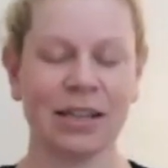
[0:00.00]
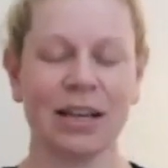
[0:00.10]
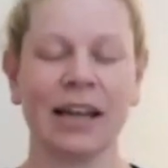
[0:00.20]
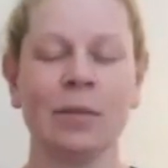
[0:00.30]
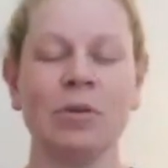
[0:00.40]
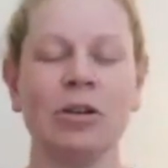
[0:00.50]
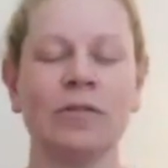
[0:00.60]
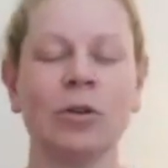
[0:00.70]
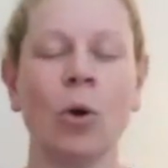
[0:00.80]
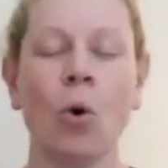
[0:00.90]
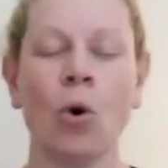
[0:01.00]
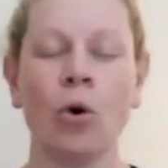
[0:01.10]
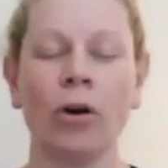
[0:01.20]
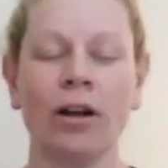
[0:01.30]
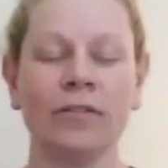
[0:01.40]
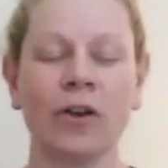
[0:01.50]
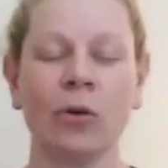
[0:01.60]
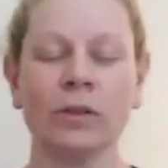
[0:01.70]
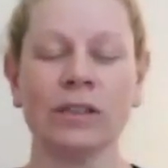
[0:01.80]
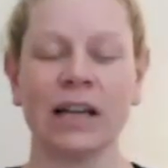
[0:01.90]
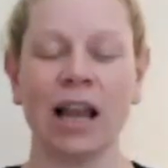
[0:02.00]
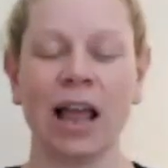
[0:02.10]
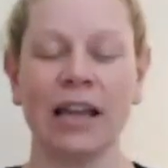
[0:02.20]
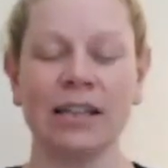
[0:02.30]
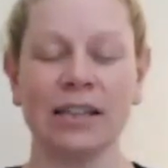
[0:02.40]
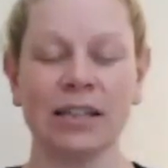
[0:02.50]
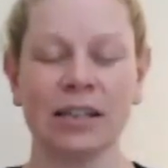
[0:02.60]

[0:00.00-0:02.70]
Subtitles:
like a beautiful aura of golden light,